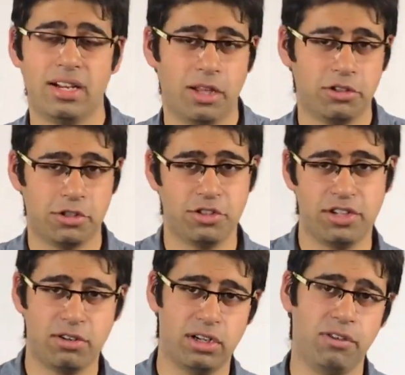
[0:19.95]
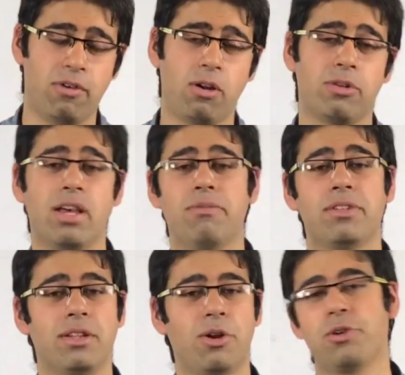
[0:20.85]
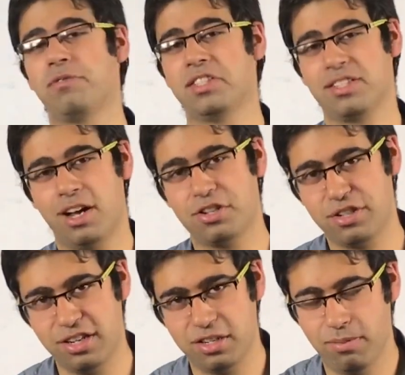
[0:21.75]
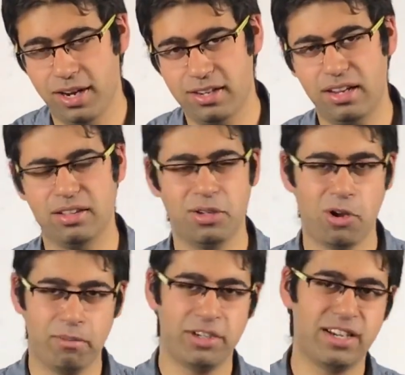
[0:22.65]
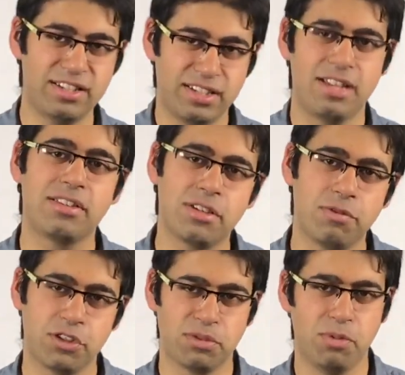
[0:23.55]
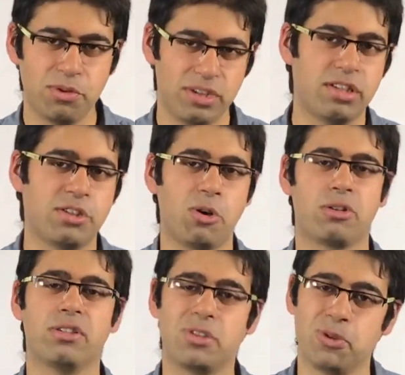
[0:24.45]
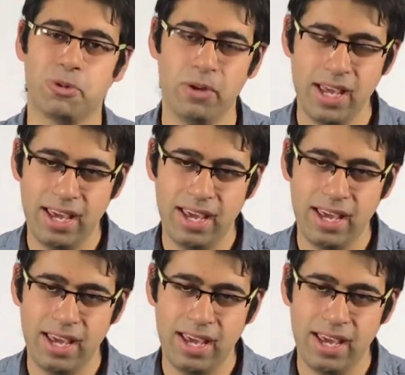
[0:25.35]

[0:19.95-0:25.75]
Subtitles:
Now, this is generally followed up with a lot of discussion and debating, and the common consensus which is mostly resorted to